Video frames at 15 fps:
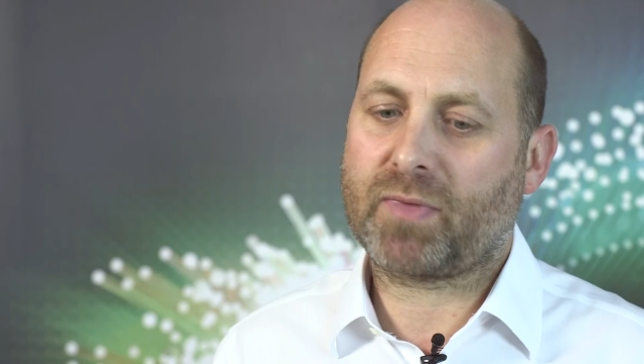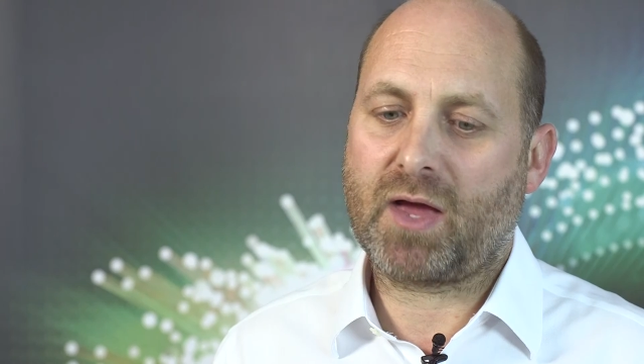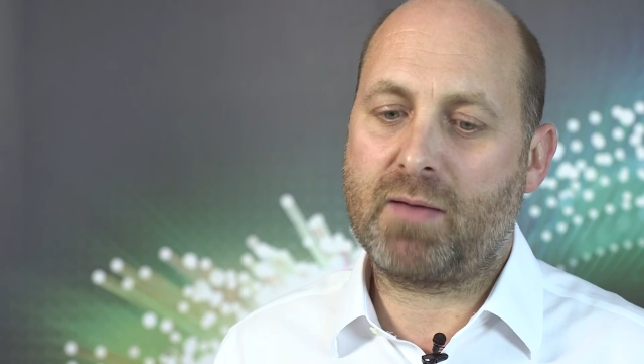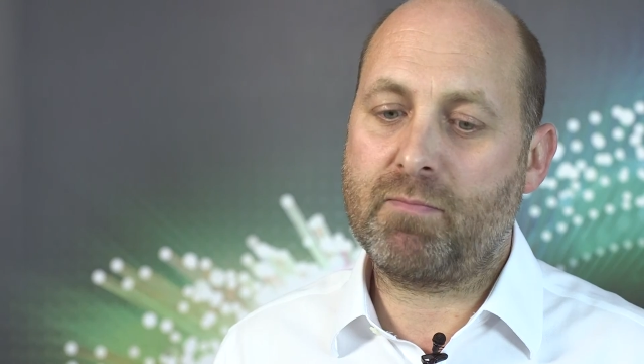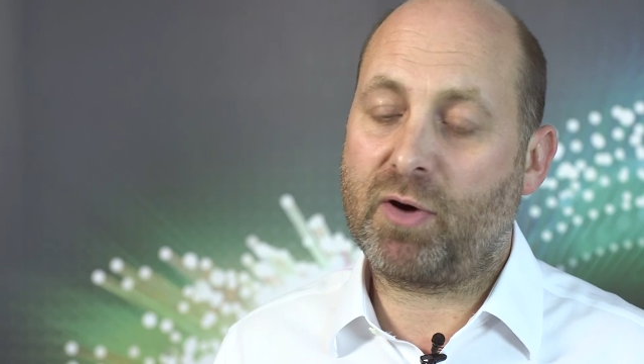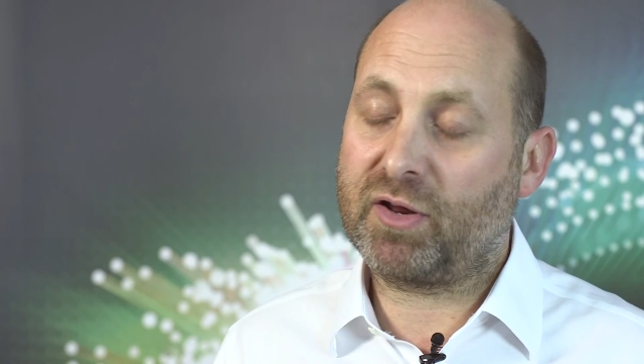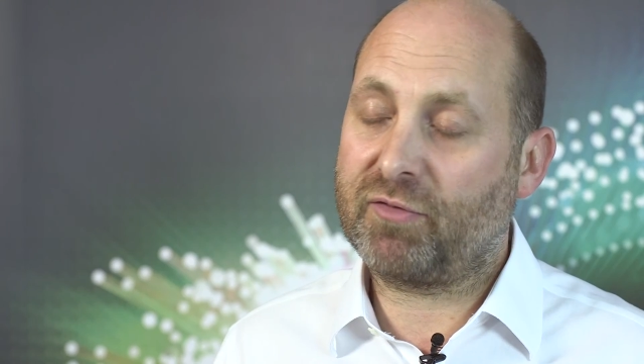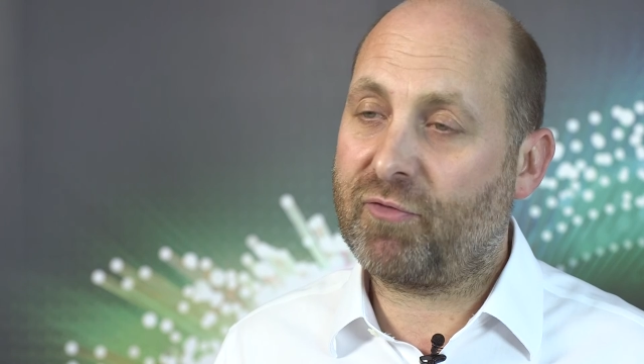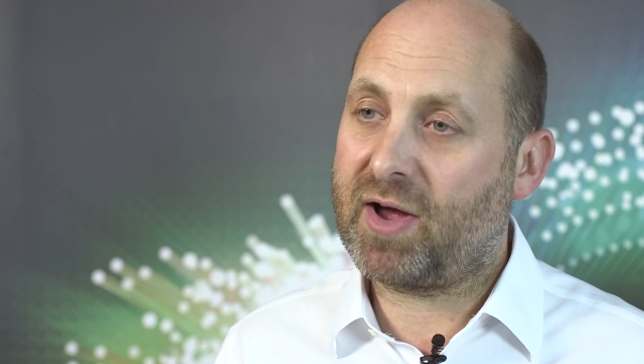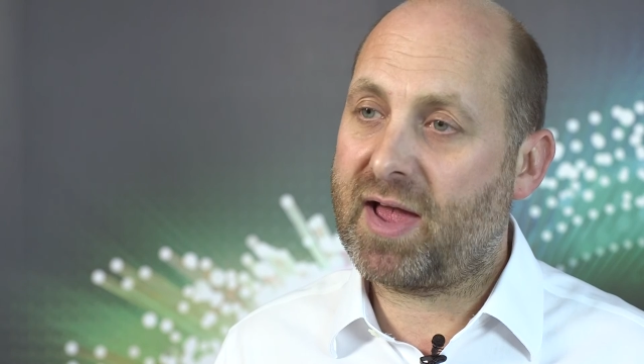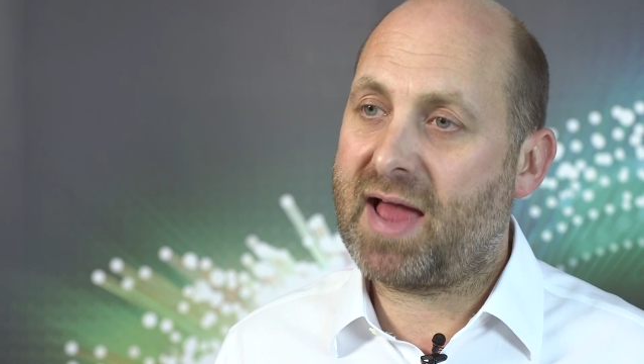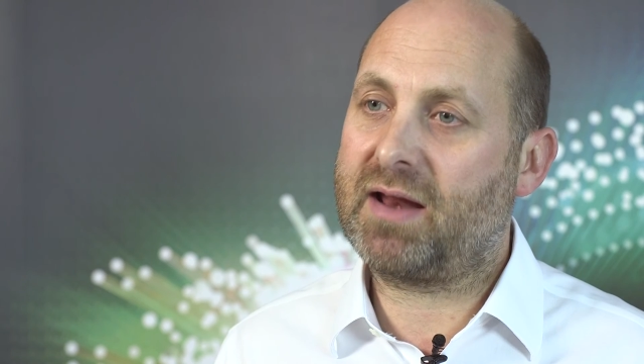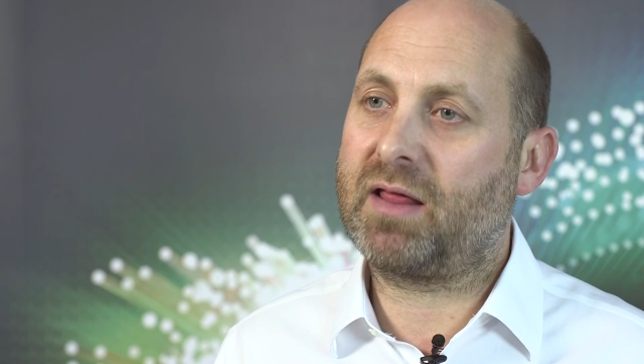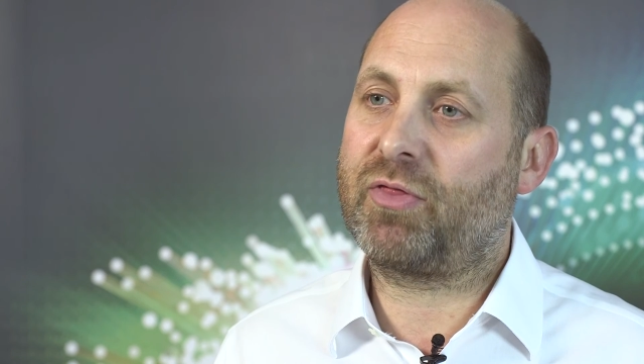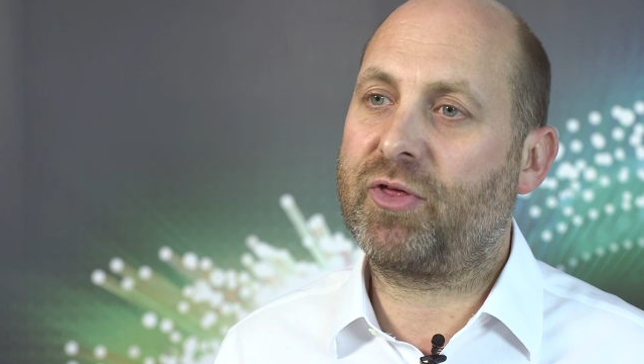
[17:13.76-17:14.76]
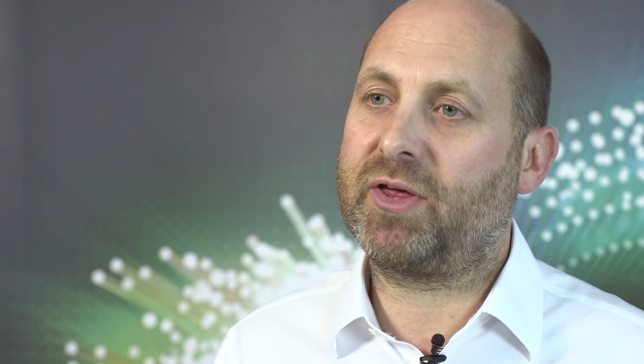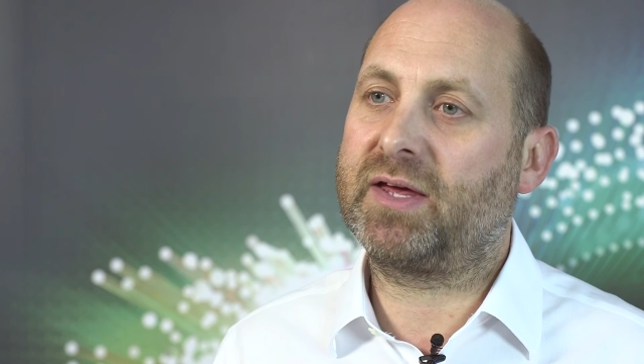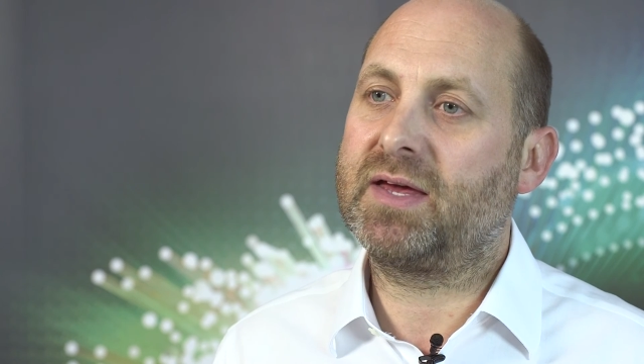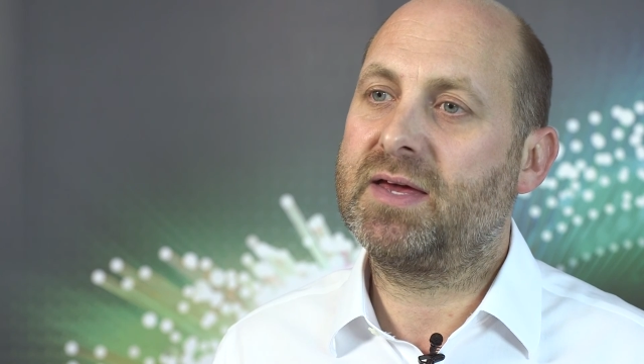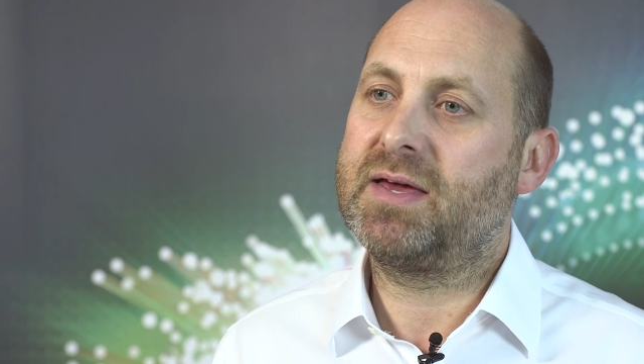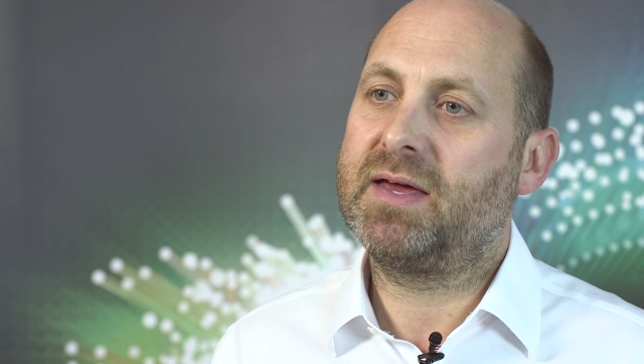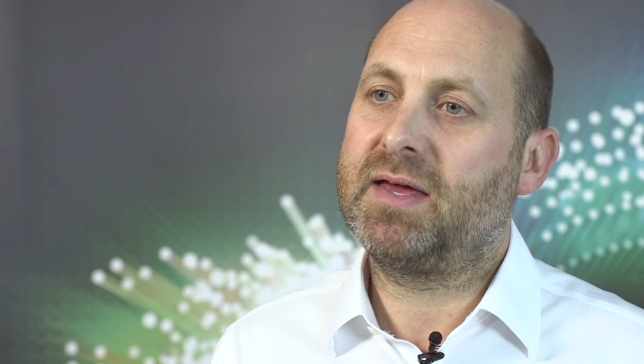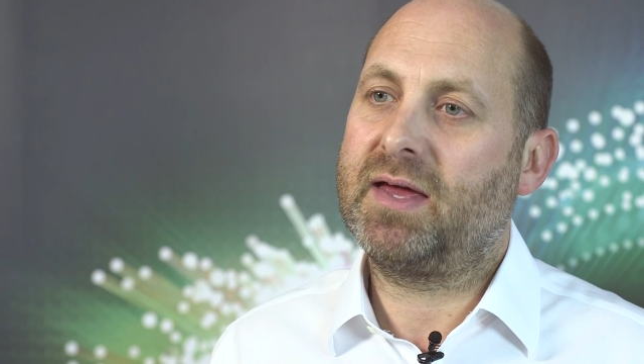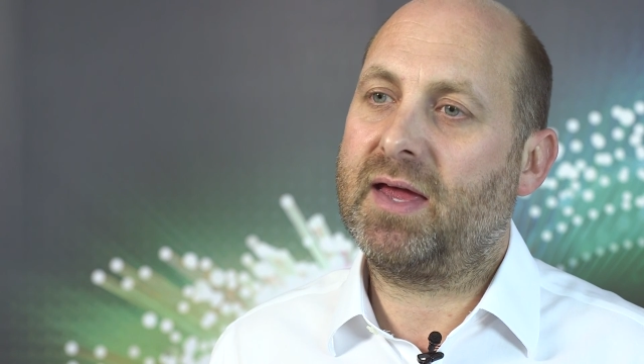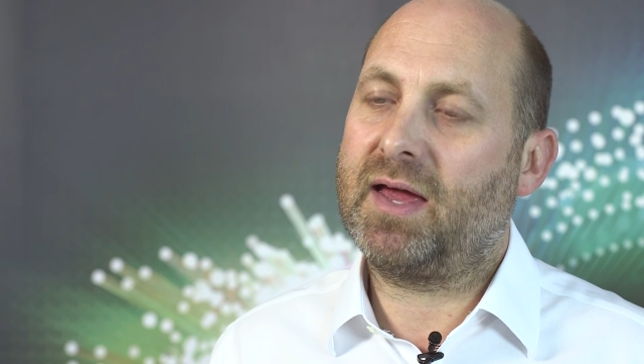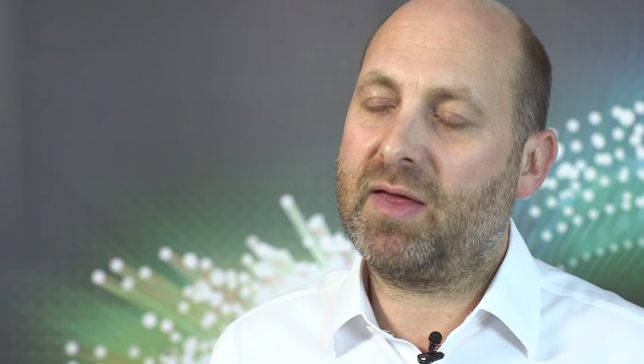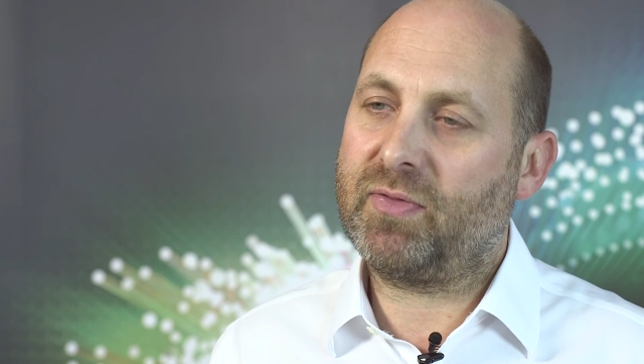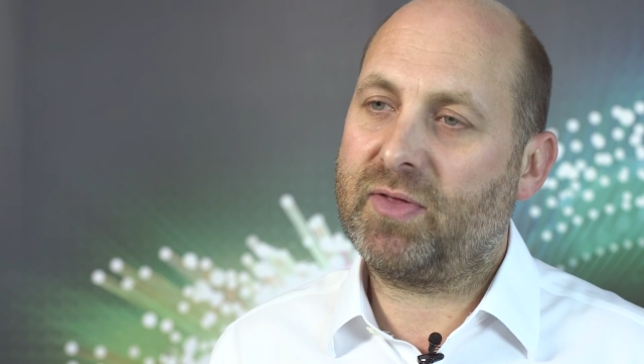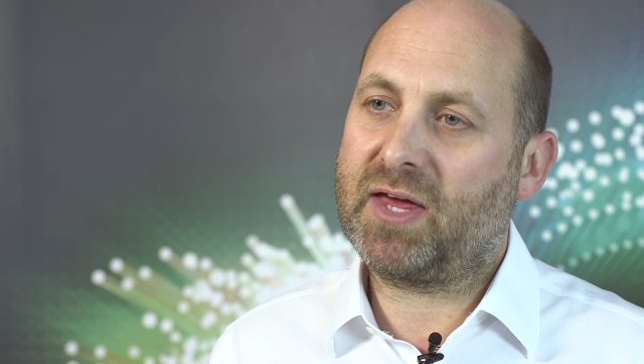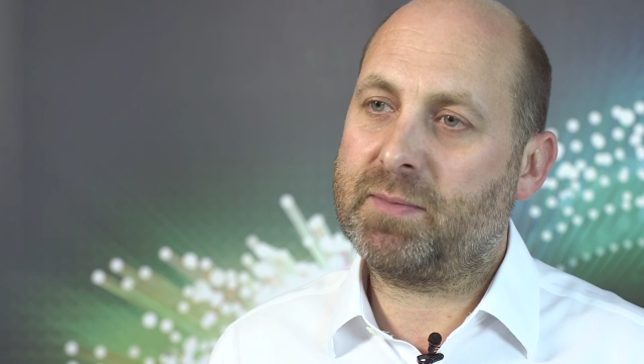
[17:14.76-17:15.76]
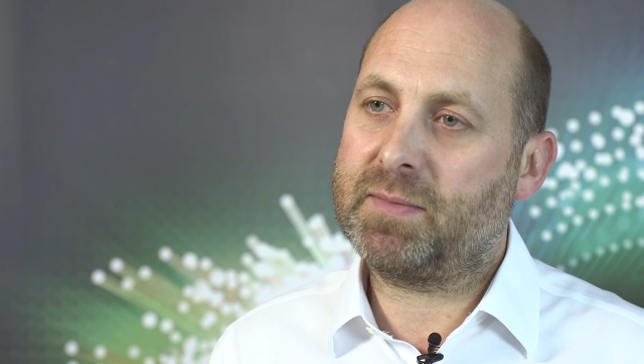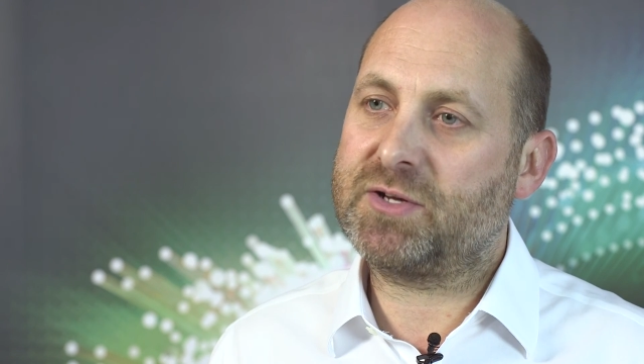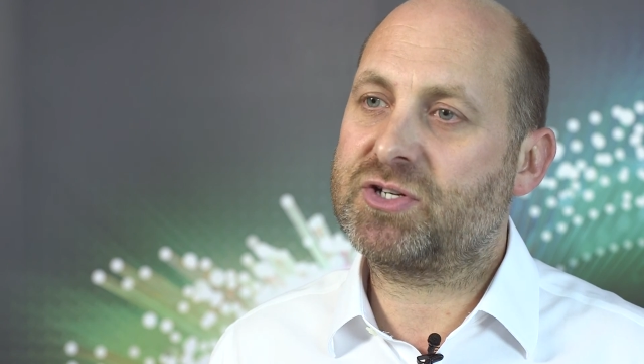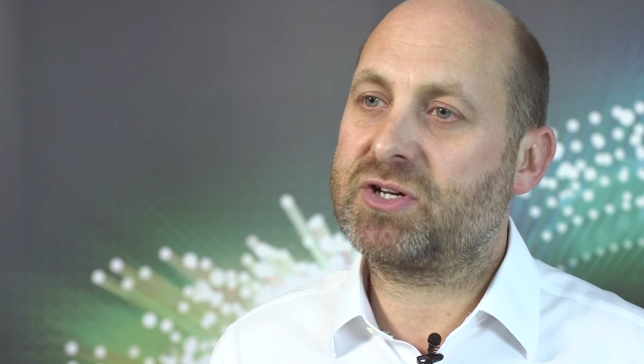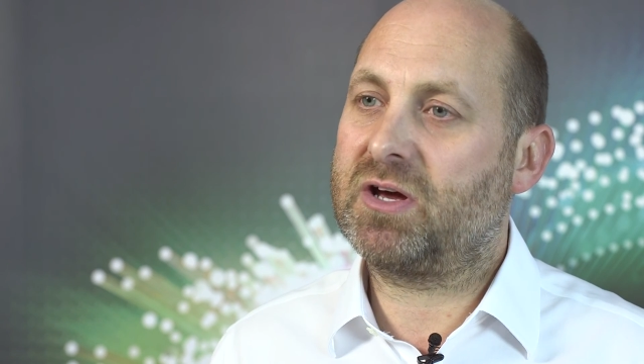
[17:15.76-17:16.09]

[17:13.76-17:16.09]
and modify anything in the image